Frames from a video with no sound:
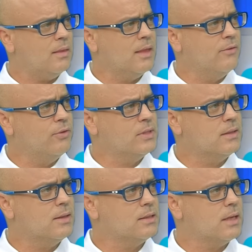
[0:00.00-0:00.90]
they
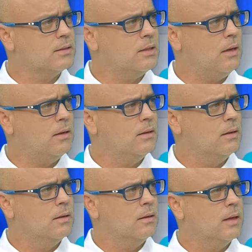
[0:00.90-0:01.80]
fitted the tongue tie
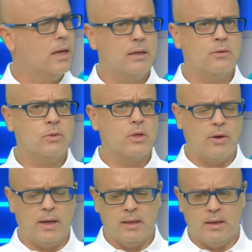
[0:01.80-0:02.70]
Mm -hmm. And it was a
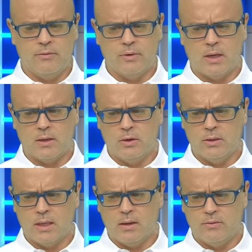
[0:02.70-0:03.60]
cracking effort. I know
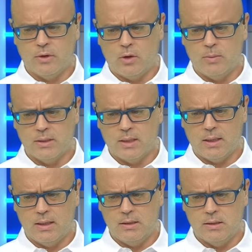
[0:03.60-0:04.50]
Tail of the Comet
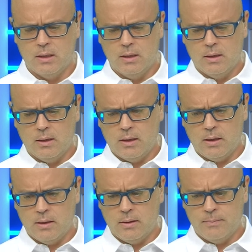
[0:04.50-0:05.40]
had his
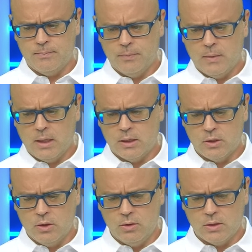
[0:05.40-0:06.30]
um,
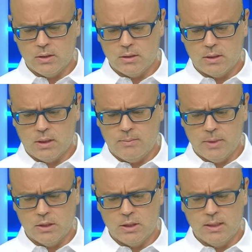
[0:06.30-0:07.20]
excuses. Uh,
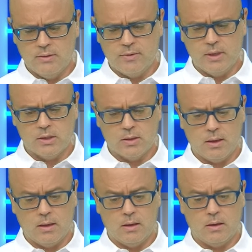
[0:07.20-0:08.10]
but she did finish the,
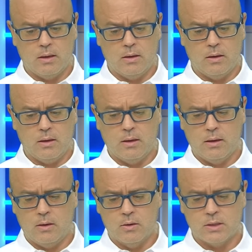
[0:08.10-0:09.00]
uh,
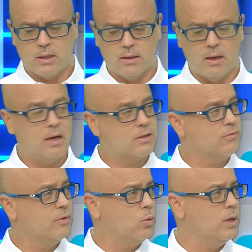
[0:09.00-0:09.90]
alongside the likes
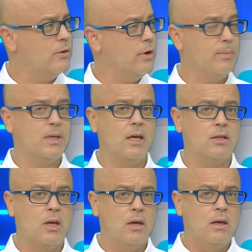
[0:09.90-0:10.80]
of the winner
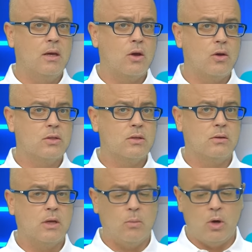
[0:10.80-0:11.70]
Rapidash, yeah. Coastal
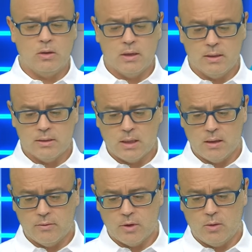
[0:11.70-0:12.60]
Commander, Tail
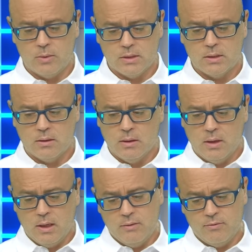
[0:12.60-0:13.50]
of the Comet,
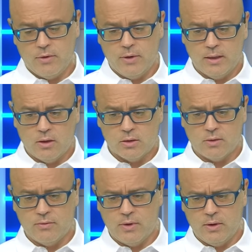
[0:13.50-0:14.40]
Infrared. Those are
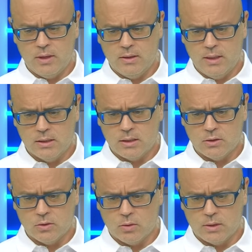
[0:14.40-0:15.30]
very decent
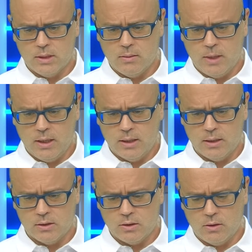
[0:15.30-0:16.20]
sorts in the
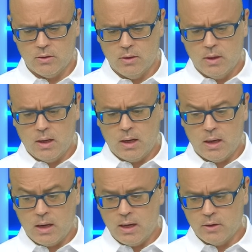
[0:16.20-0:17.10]
making. So
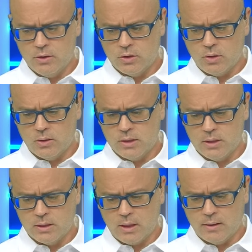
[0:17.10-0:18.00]
I like her
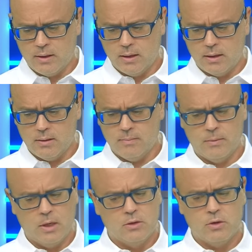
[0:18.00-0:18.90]
chances. I think um,
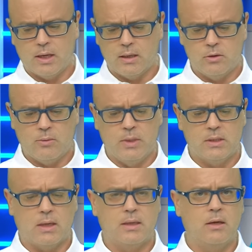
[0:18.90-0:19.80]
track and trip is
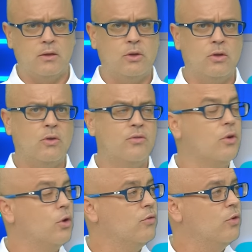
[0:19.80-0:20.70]
ideal. You know,
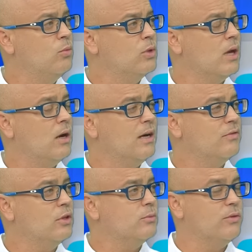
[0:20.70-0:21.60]
her form on the
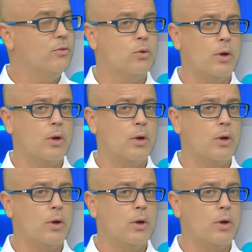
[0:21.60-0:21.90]
Highveld before